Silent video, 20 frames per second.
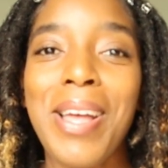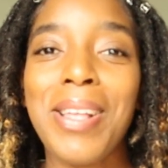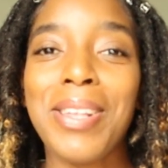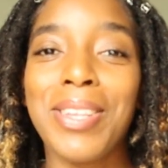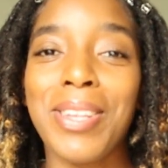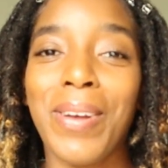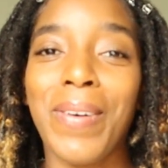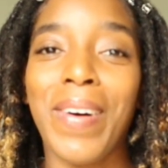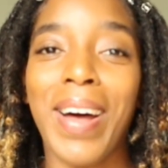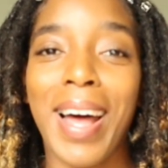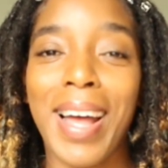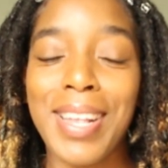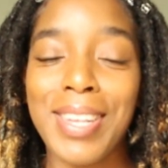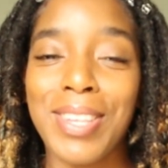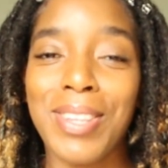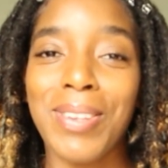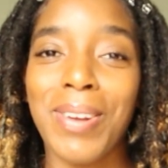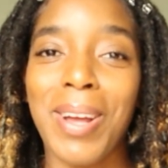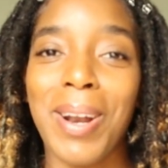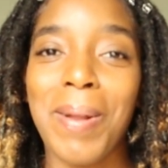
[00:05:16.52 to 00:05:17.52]
So I
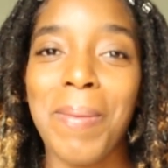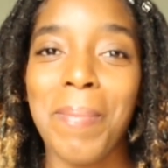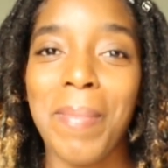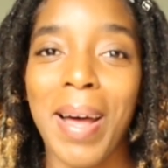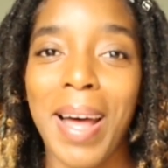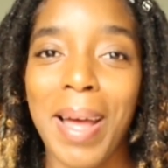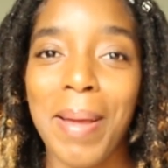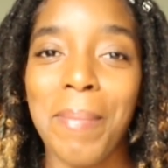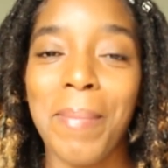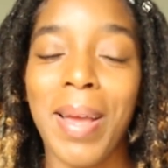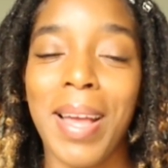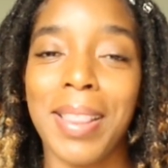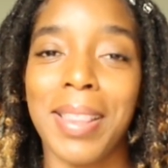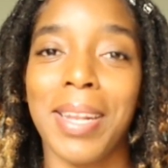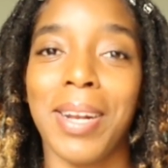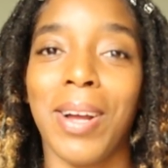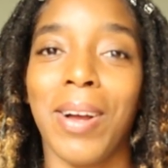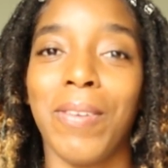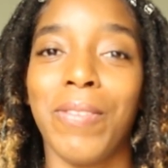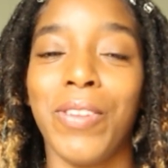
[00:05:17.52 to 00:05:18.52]
started my
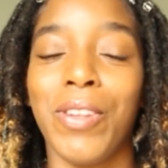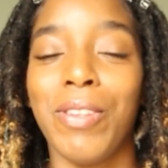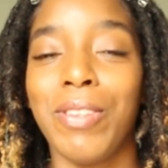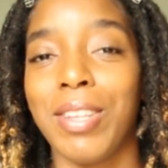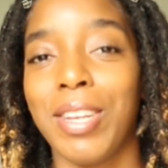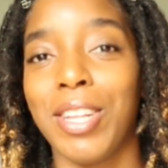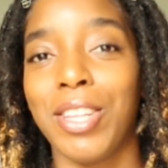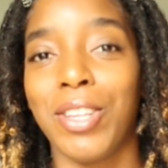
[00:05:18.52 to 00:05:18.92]
method off using